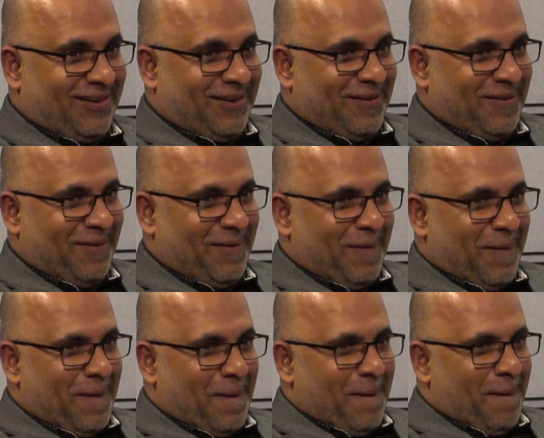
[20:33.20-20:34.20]

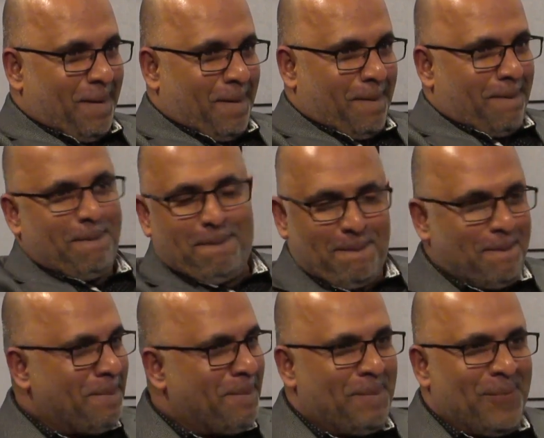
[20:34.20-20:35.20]
All
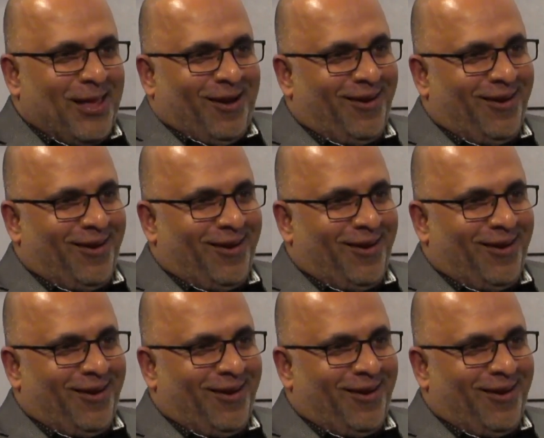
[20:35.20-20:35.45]
five stores, the